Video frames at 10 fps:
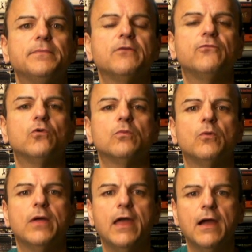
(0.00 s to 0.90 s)

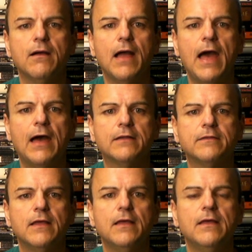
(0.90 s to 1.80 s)
Affordable Care Act
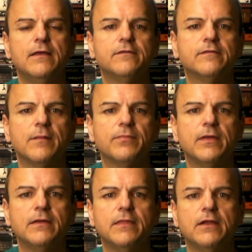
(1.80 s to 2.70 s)
is
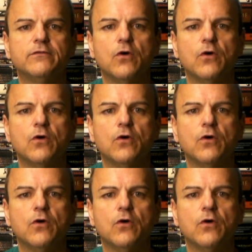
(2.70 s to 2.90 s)
something that is